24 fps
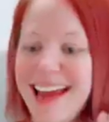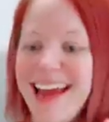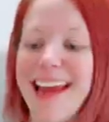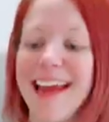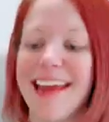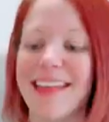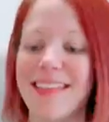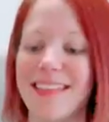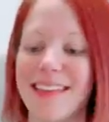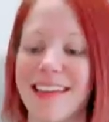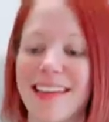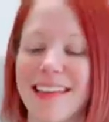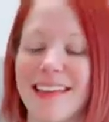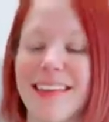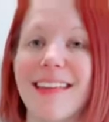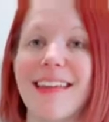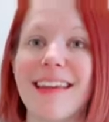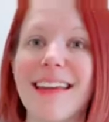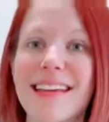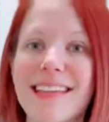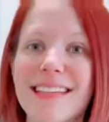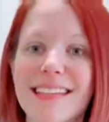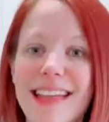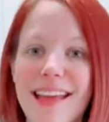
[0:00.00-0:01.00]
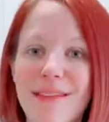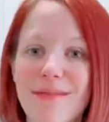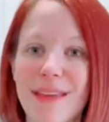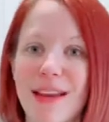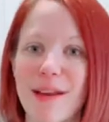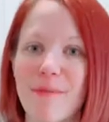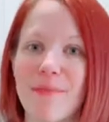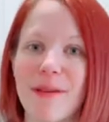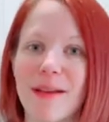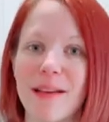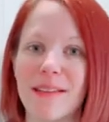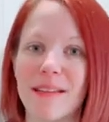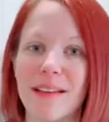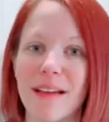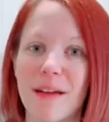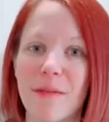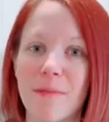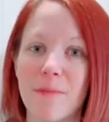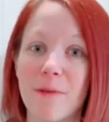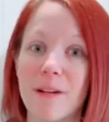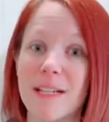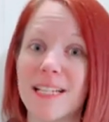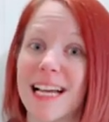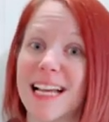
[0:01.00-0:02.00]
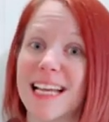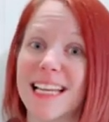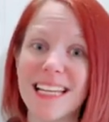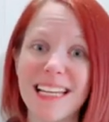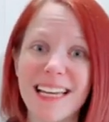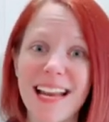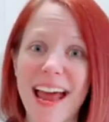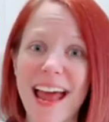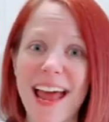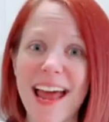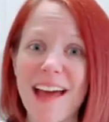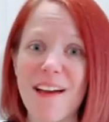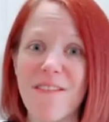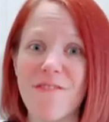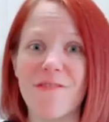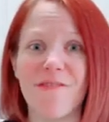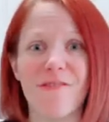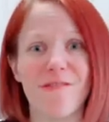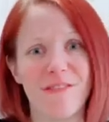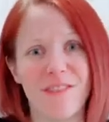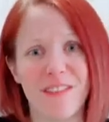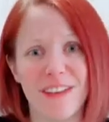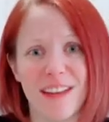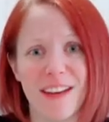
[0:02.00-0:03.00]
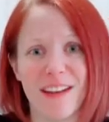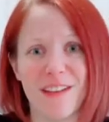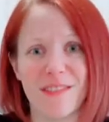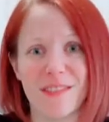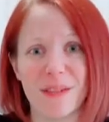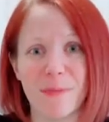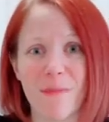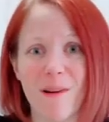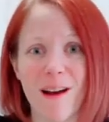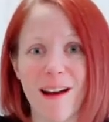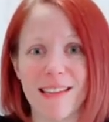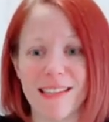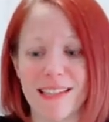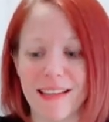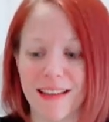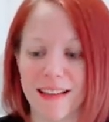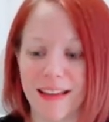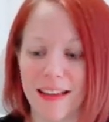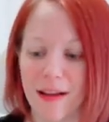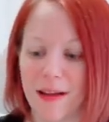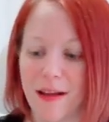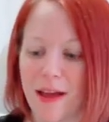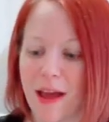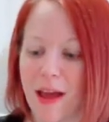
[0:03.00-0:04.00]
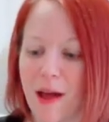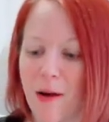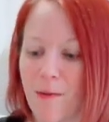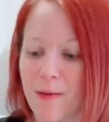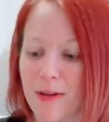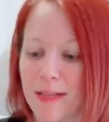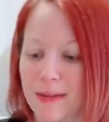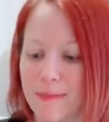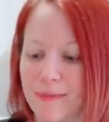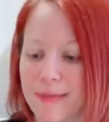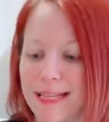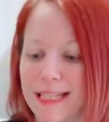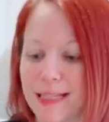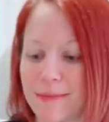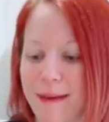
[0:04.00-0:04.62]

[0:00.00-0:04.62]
And then the next game that I picked up, which I didn't have, you know, surprisingly, was Miss